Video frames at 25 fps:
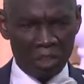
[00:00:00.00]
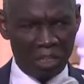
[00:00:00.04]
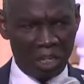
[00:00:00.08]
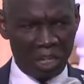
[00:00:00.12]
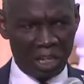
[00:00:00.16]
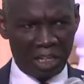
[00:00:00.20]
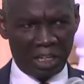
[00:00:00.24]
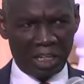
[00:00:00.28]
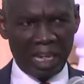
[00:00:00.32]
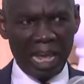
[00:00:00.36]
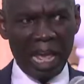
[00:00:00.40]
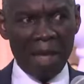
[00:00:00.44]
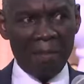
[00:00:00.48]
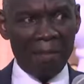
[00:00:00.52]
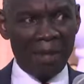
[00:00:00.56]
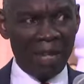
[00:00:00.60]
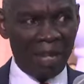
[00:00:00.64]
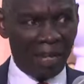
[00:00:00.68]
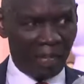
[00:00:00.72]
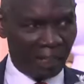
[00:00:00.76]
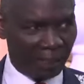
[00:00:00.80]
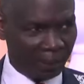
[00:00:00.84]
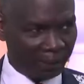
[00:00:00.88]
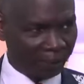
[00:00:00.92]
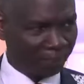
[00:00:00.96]
they came
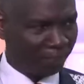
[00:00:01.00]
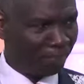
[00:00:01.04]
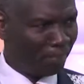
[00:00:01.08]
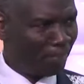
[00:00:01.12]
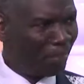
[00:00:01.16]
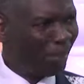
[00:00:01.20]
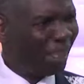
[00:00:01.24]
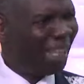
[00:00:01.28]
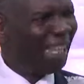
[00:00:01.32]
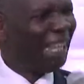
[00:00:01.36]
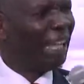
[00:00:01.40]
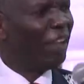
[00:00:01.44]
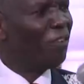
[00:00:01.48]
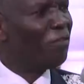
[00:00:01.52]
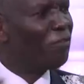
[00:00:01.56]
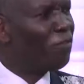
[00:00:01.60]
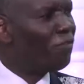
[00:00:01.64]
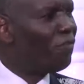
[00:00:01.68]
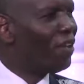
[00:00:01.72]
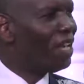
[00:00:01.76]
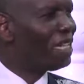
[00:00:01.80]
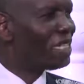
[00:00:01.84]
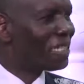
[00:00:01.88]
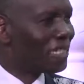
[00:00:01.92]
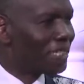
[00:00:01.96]
in
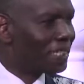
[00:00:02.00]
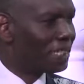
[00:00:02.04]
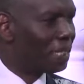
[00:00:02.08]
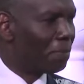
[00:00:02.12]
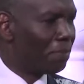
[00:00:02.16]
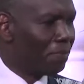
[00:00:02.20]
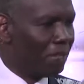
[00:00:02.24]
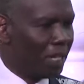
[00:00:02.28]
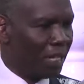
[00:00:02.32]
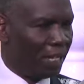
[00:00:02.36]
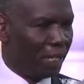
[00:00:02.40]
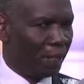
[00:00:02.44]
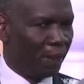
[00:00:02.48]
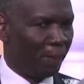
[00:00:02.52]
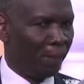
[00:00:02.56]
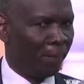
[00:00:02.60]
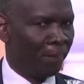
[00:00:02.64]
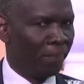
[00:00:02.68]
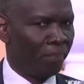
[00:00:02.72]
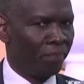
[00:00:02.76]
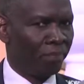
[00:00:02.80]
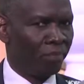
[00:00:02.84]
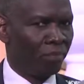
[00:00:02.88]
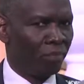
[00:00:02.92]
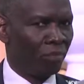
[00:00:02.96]

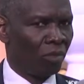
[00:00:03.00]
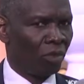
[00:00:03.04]
invisibly